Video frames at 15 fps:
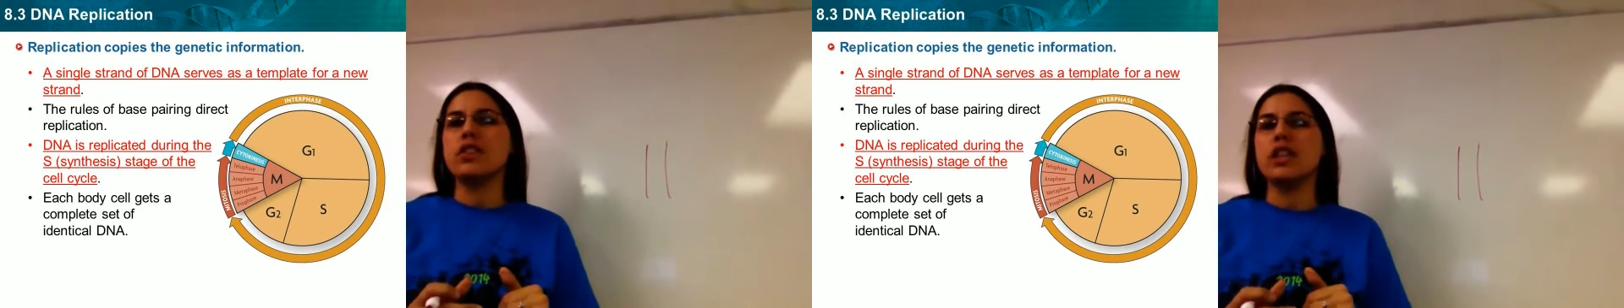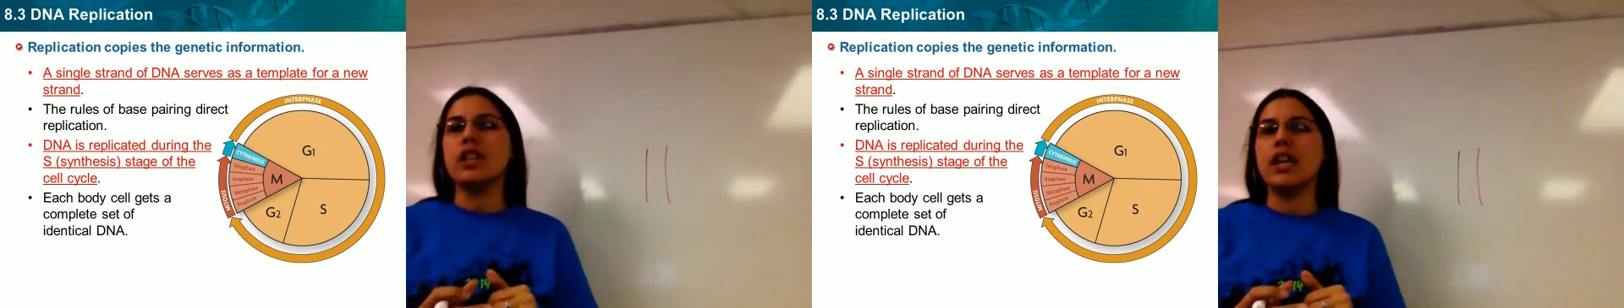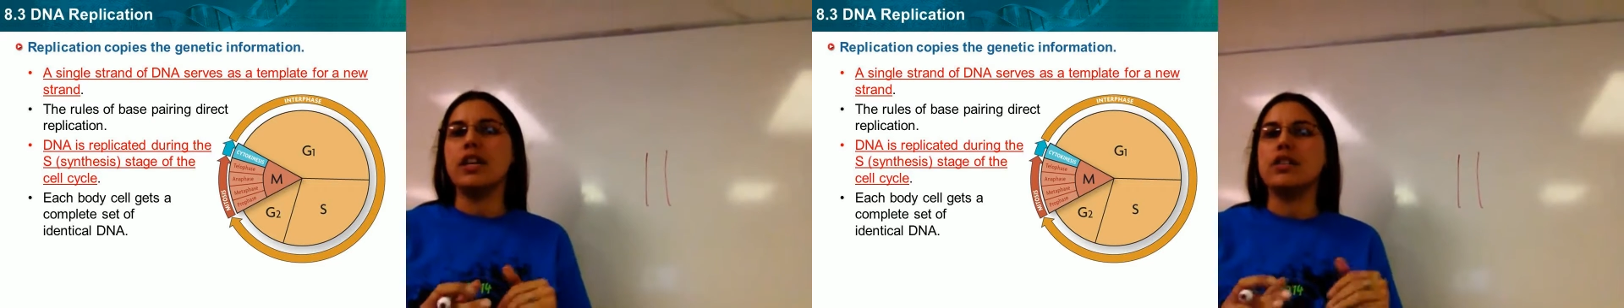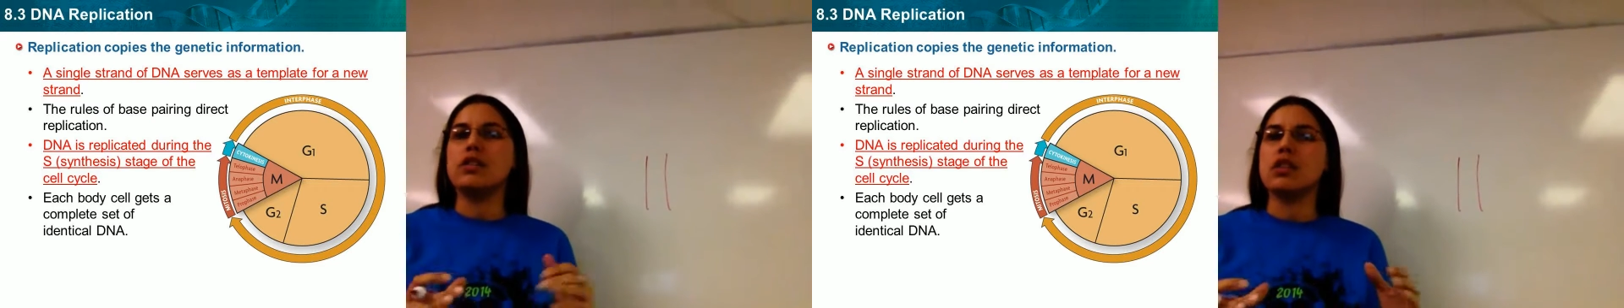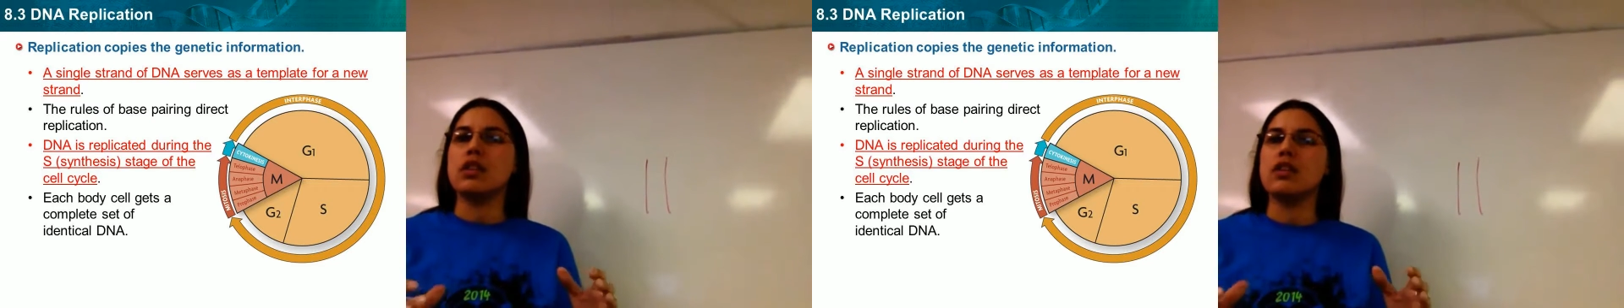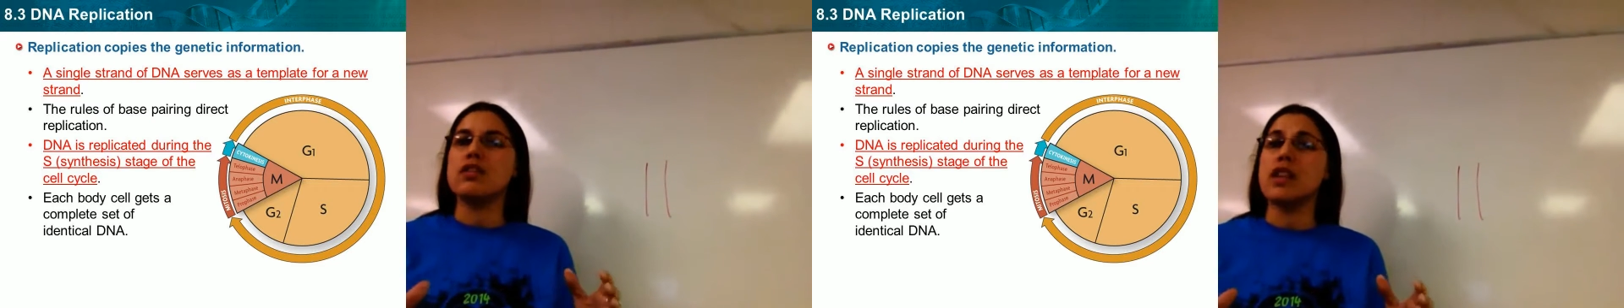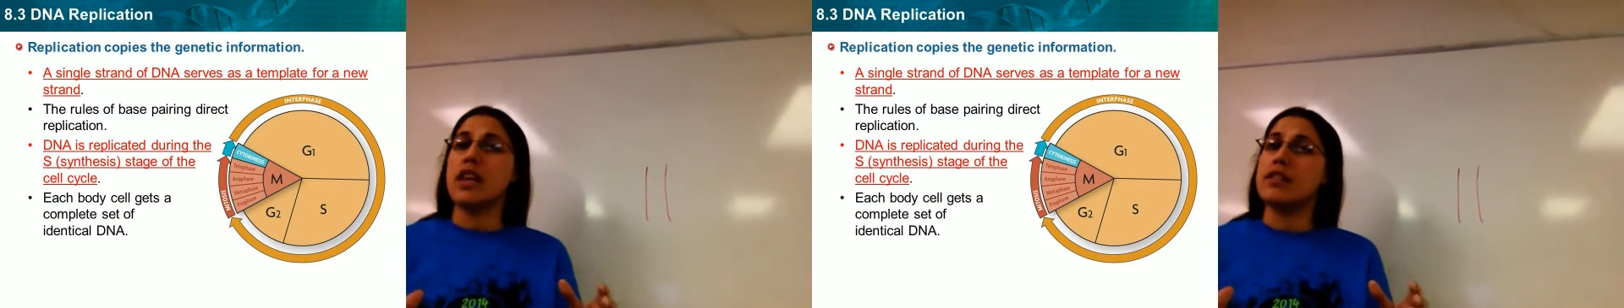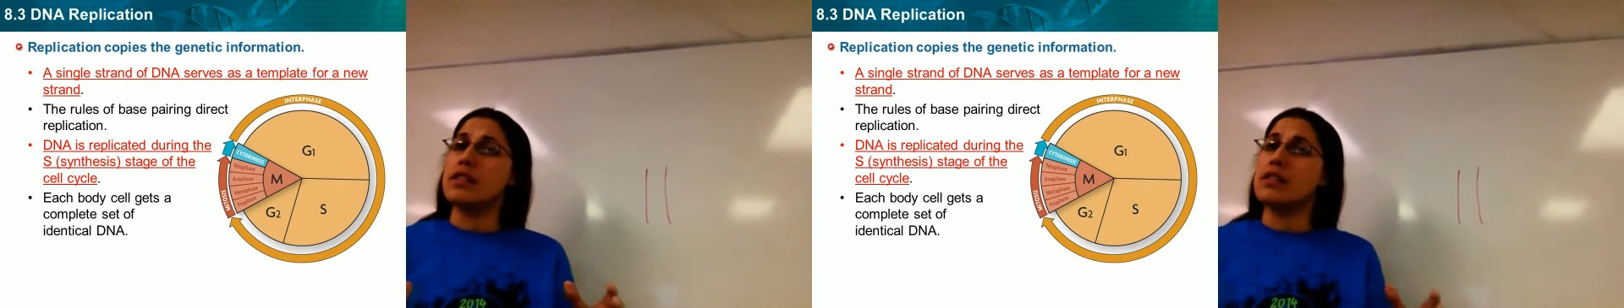DNA
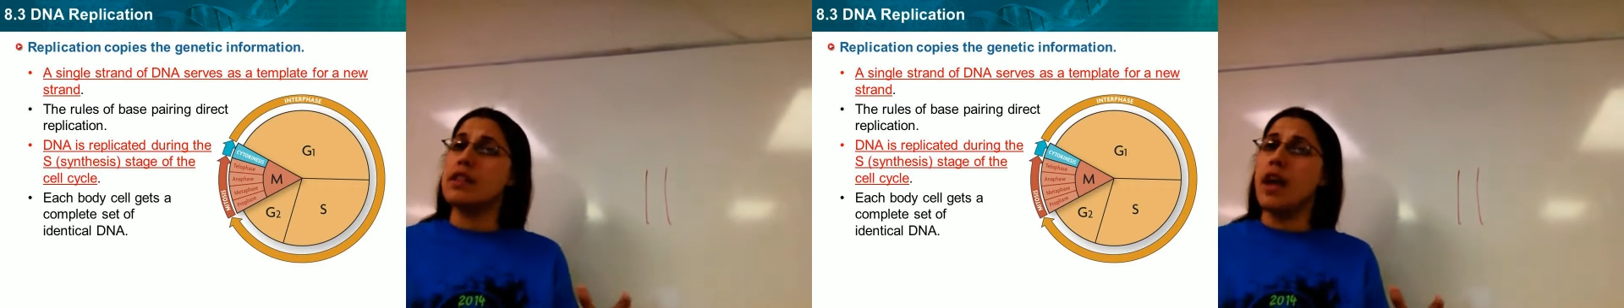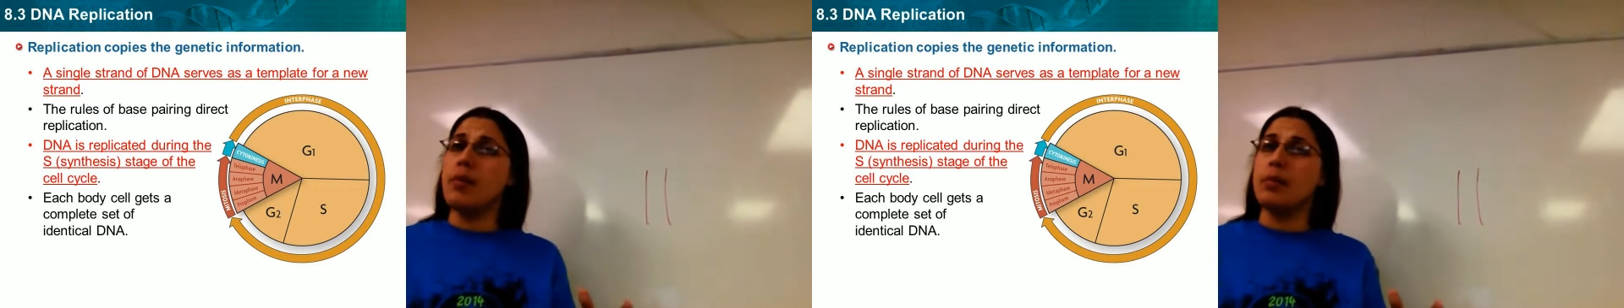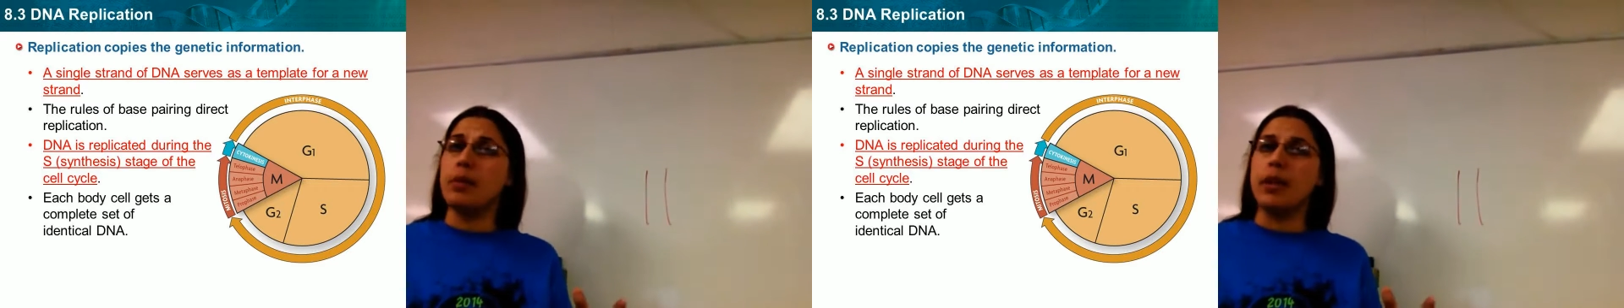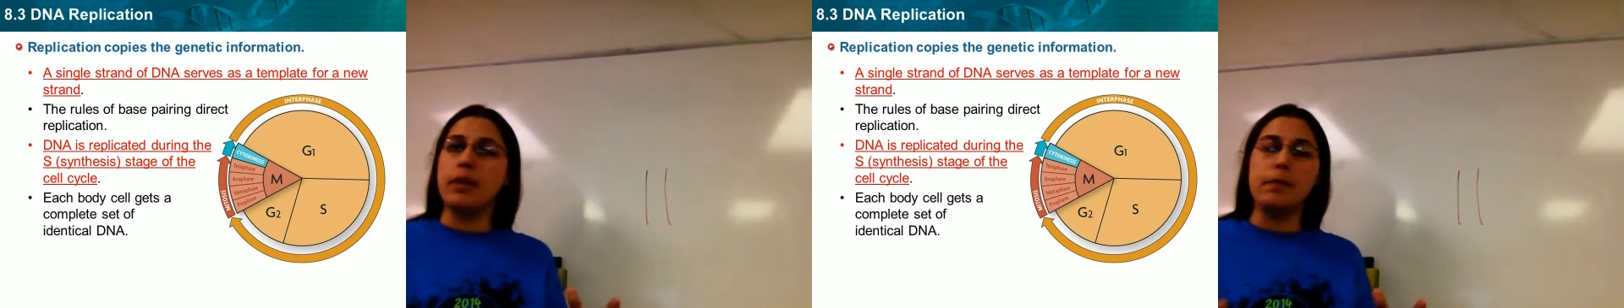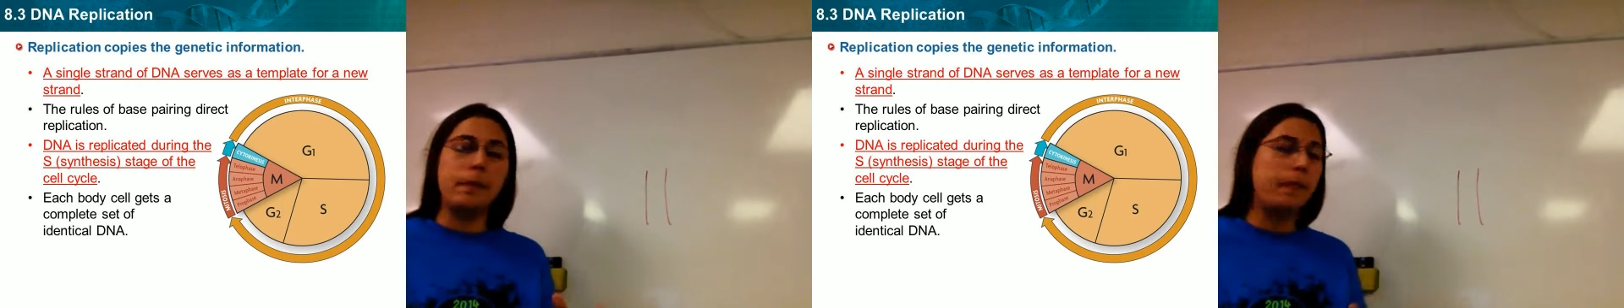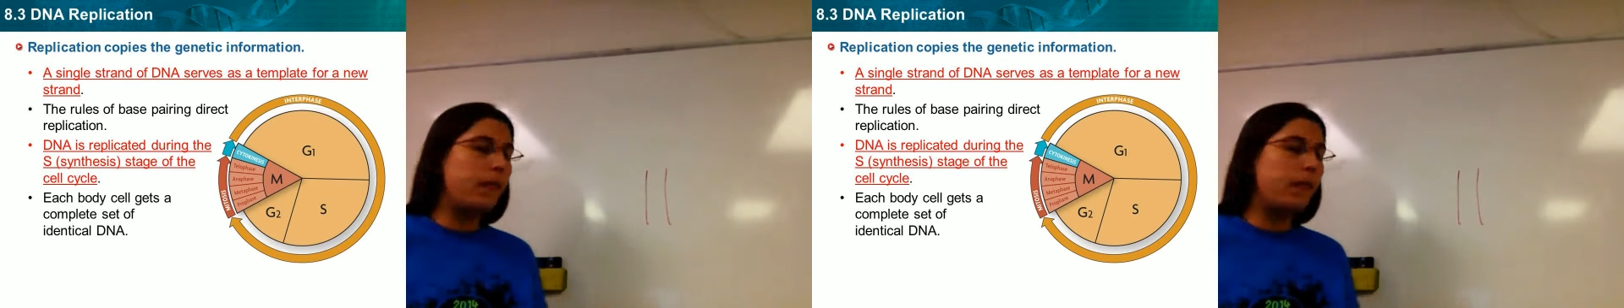serves as a template.